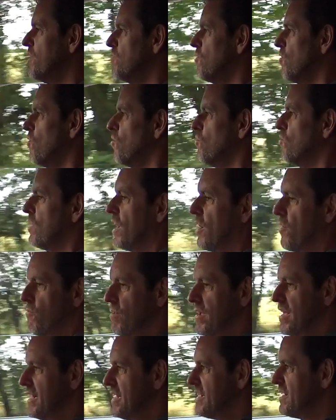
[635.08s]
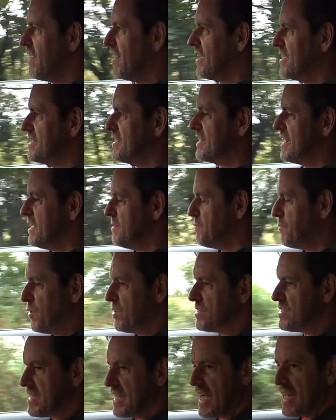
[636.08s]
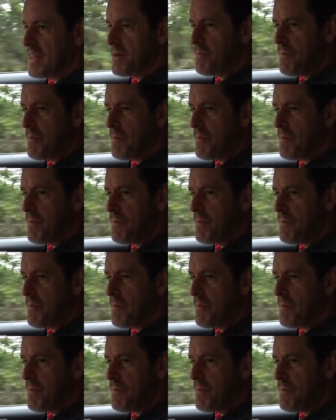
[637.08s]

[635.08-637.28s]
in all, a really nicely put together